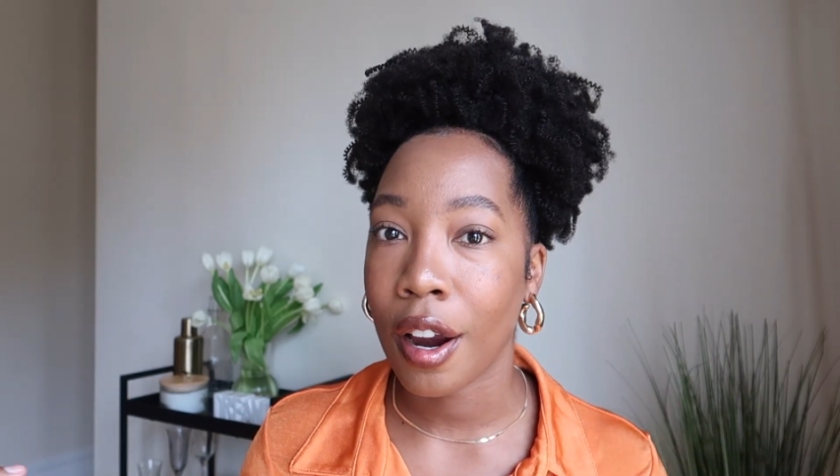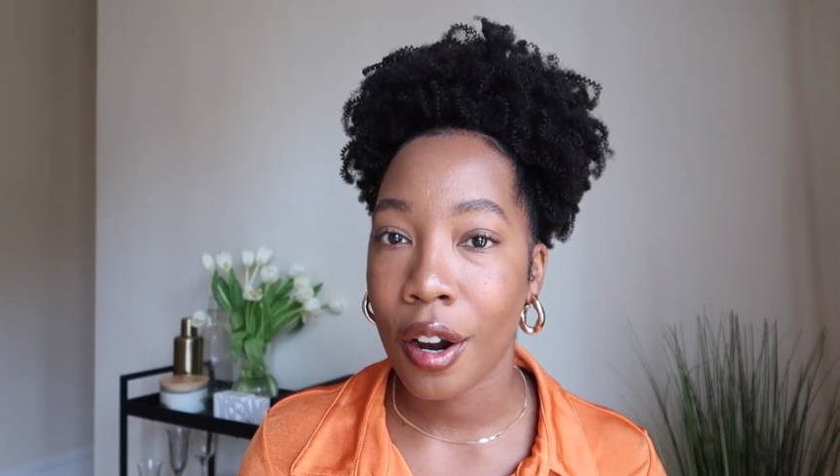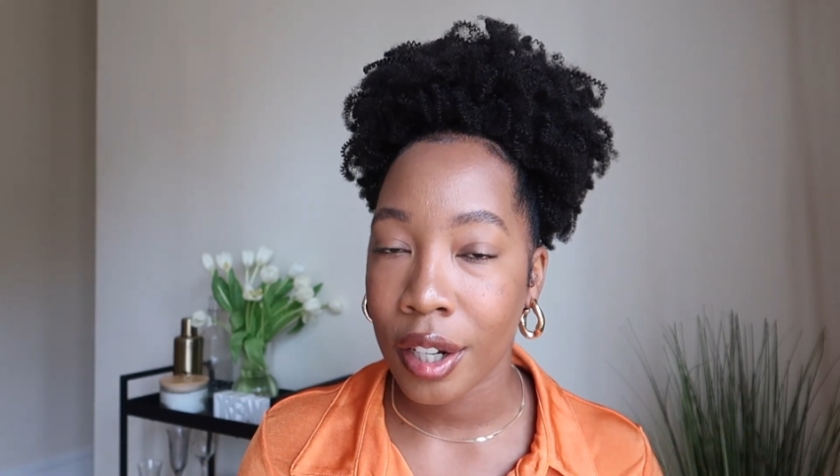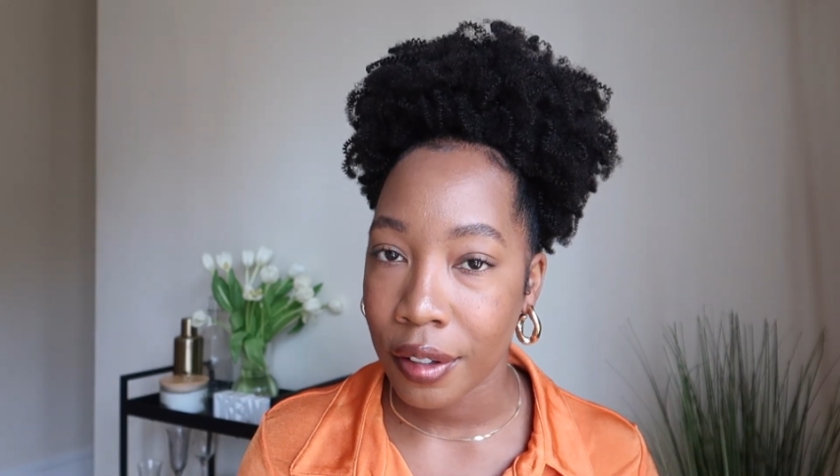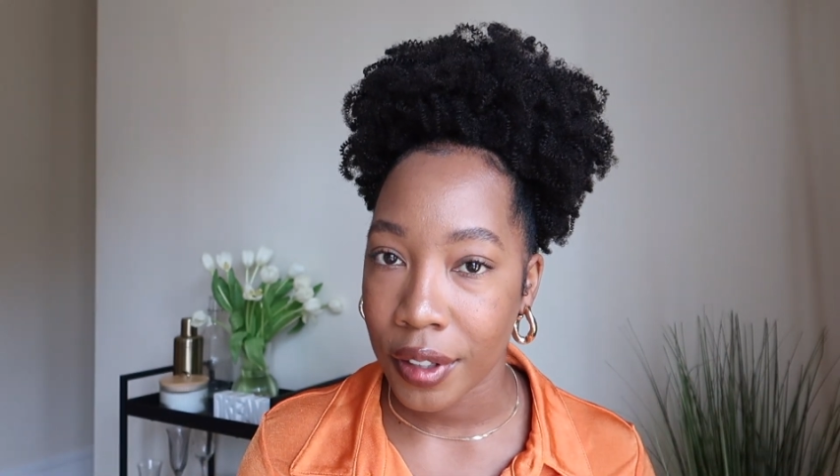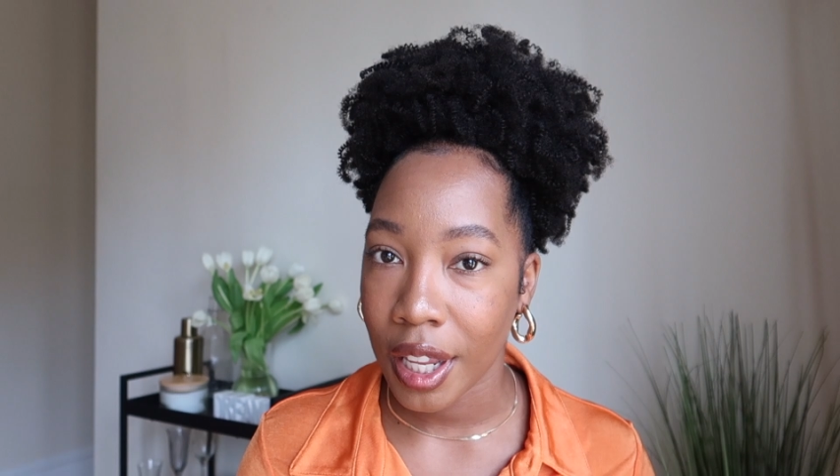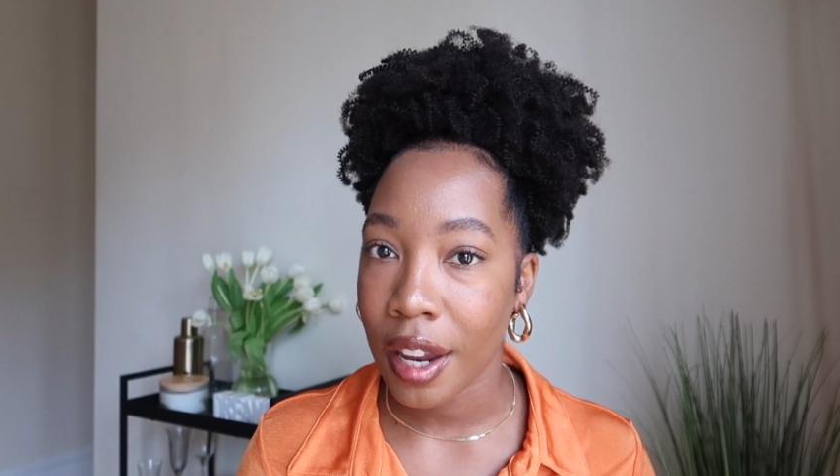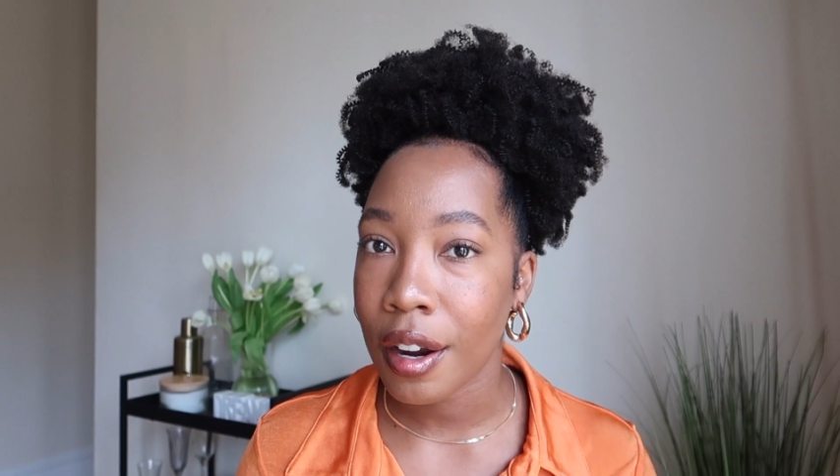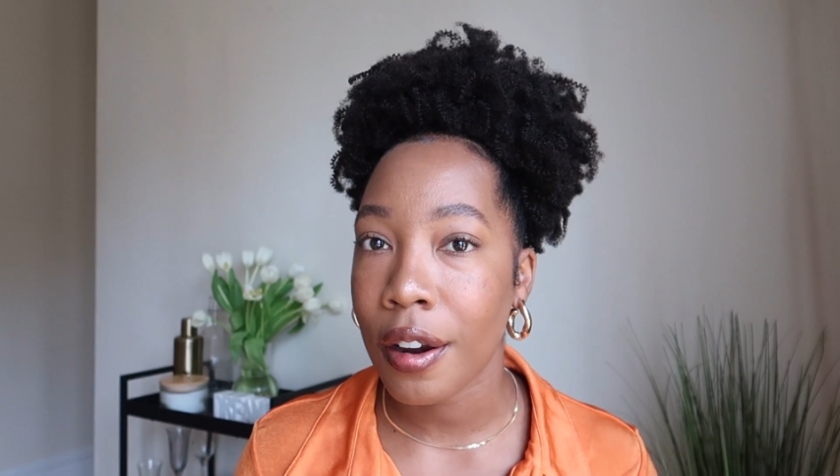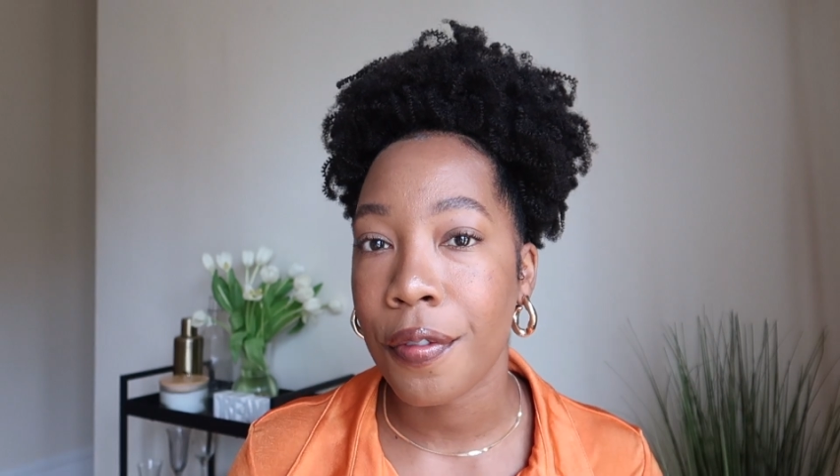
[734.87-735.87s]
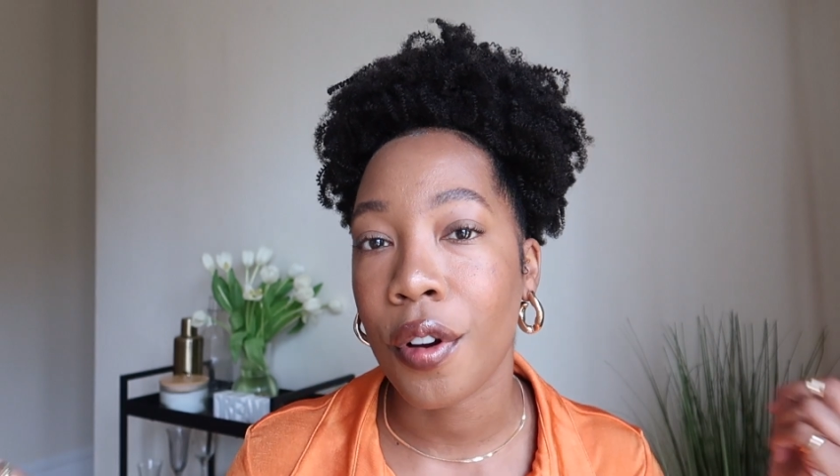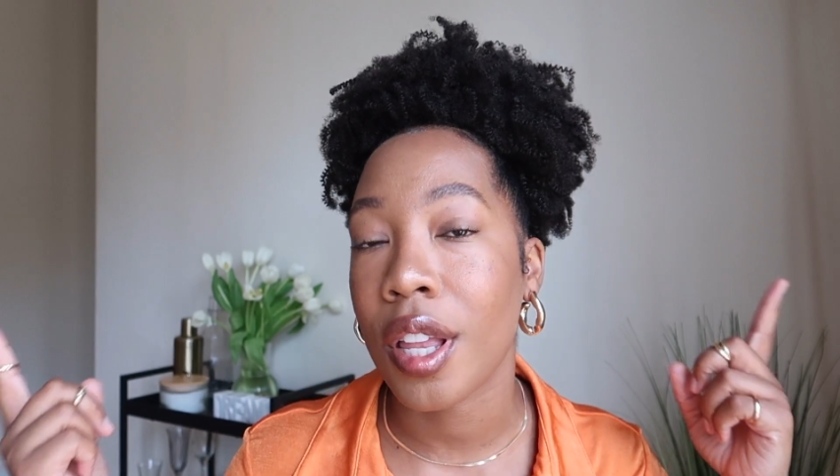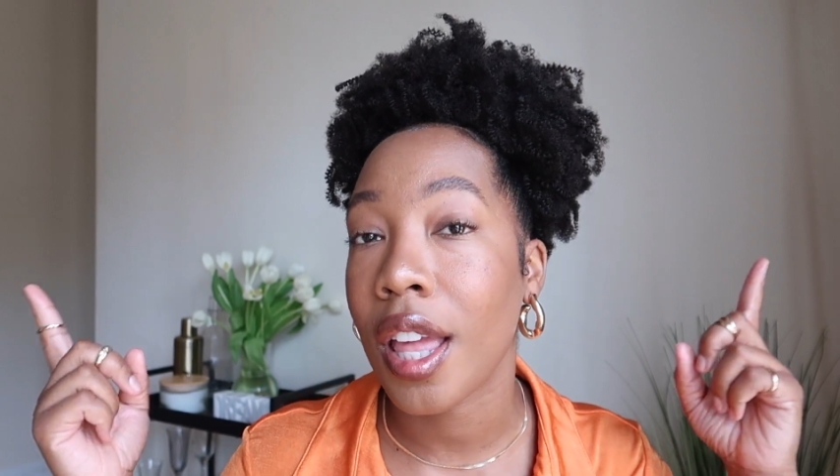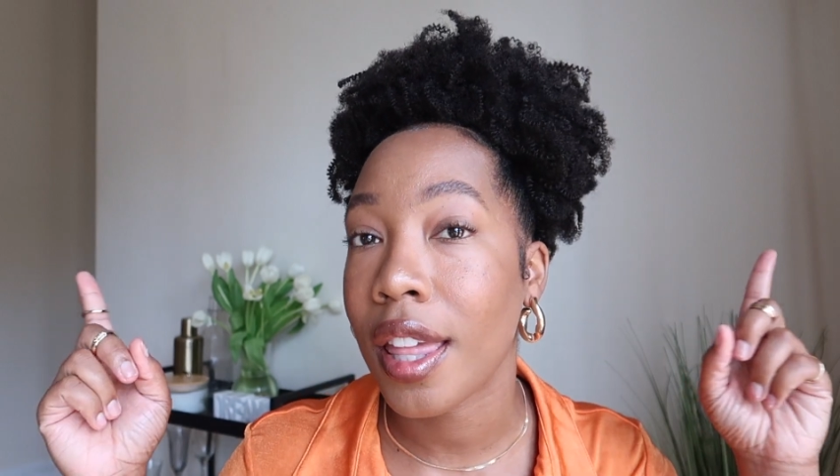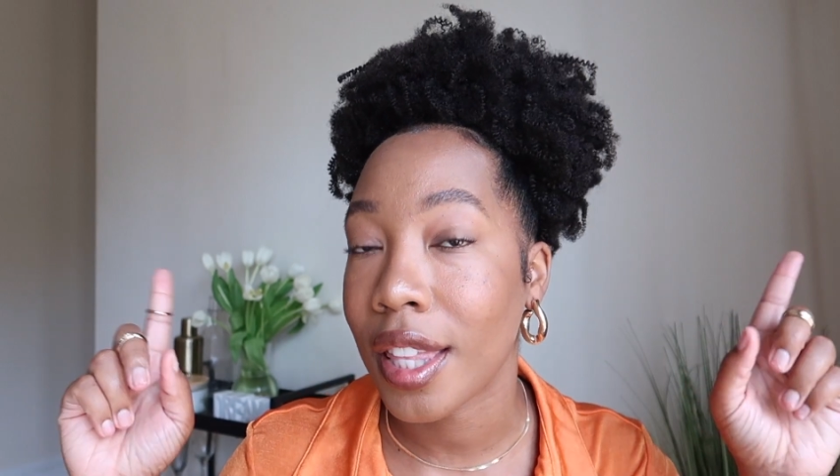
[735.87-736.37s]
Hergivenhair for
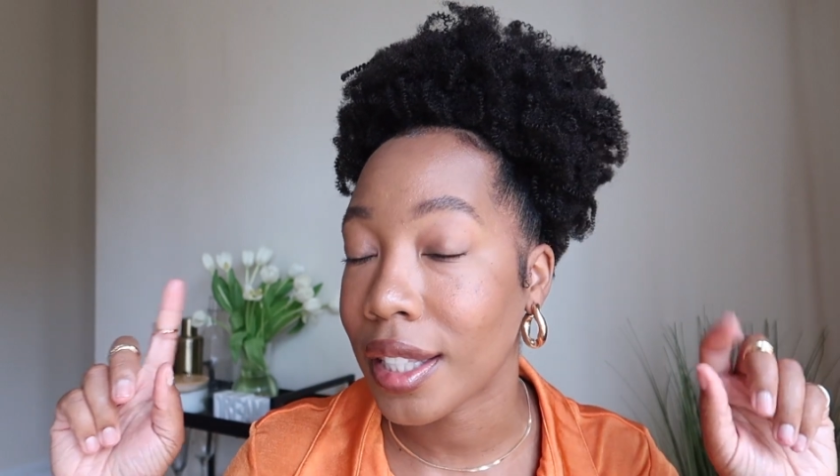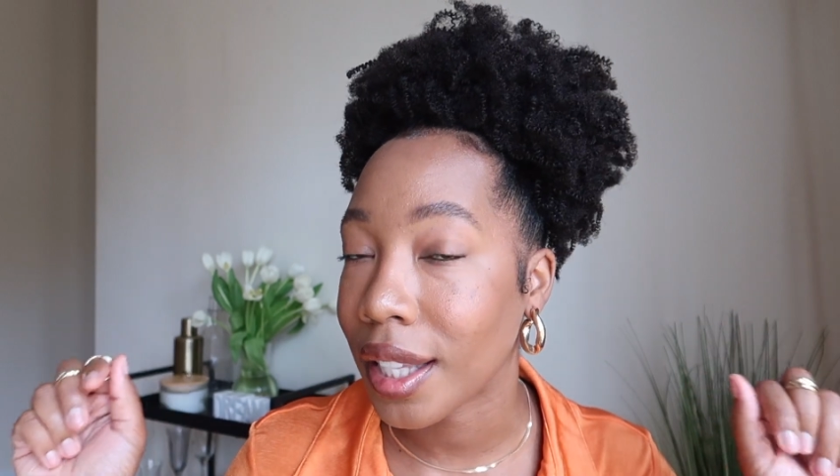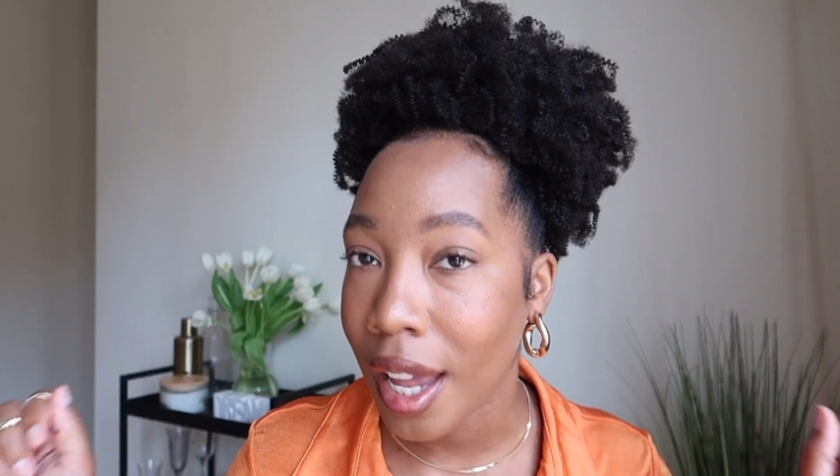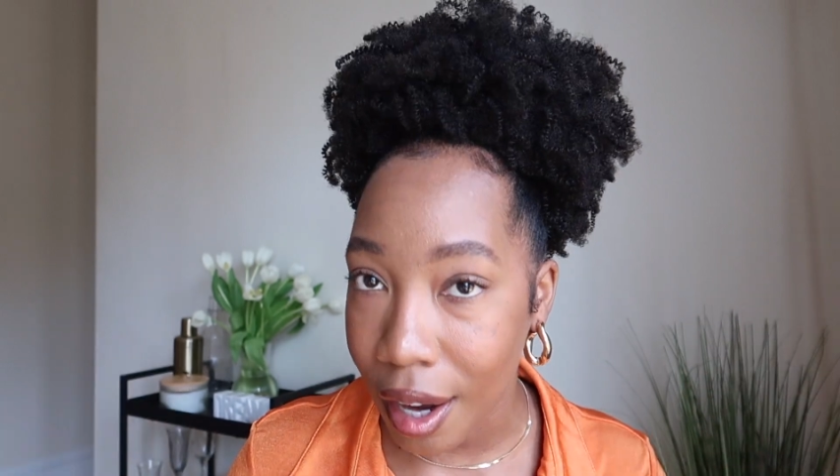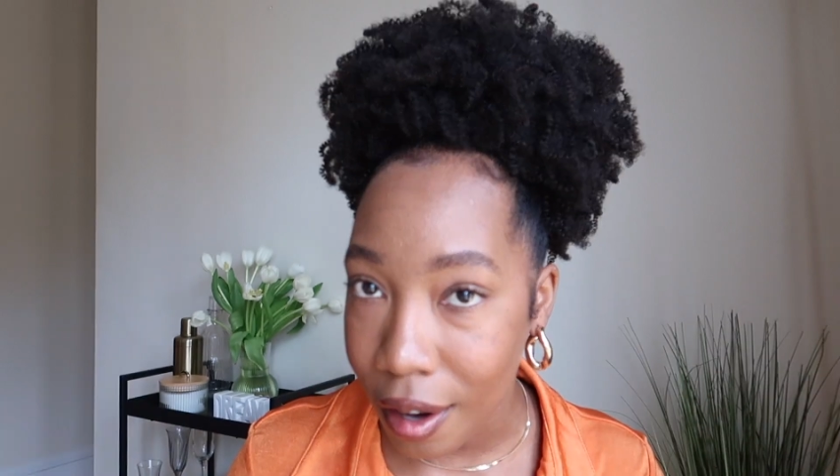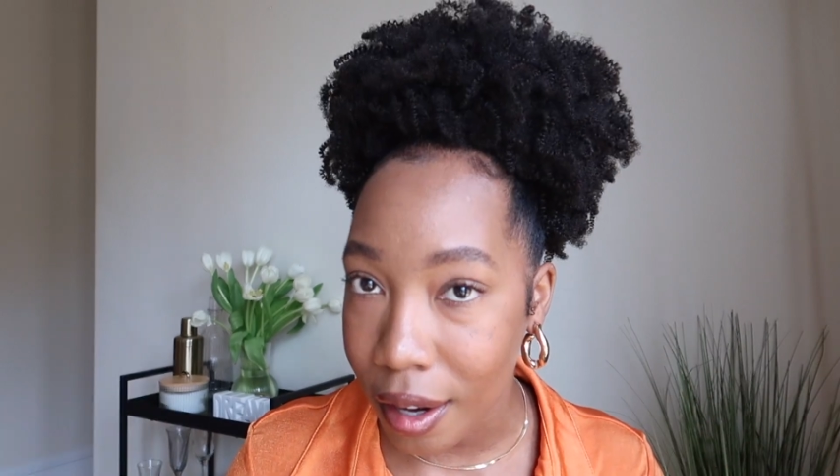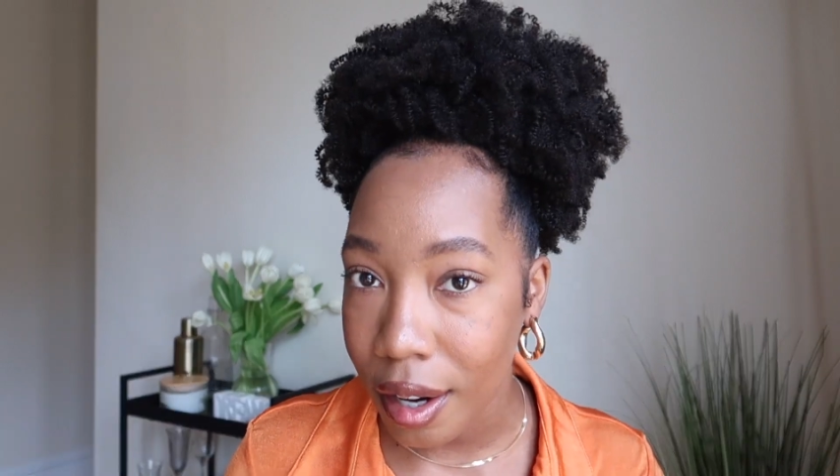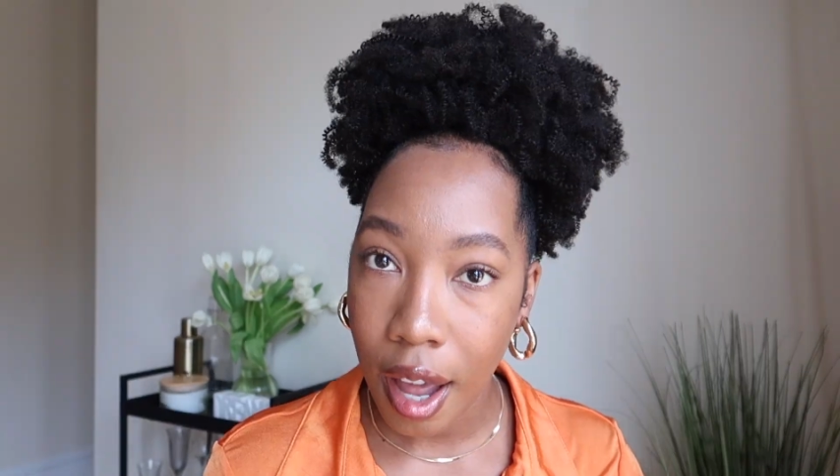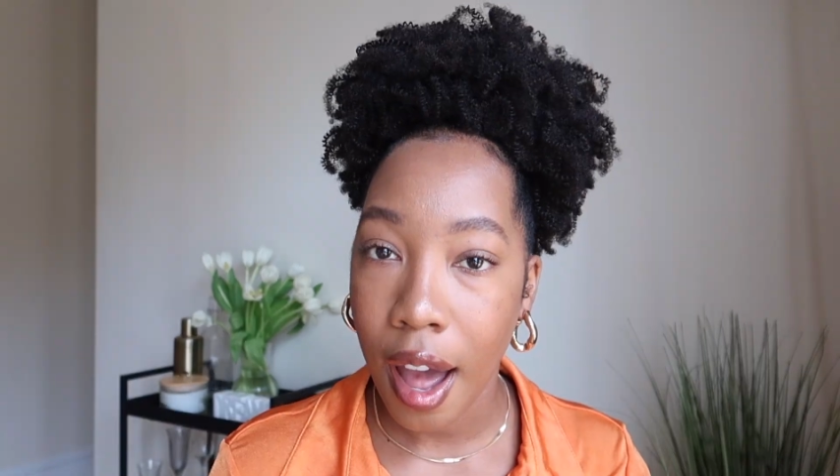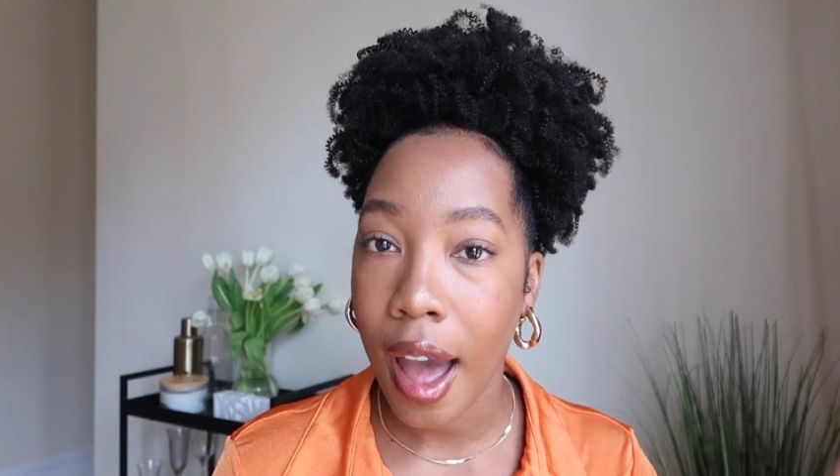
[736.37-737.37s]
this hair.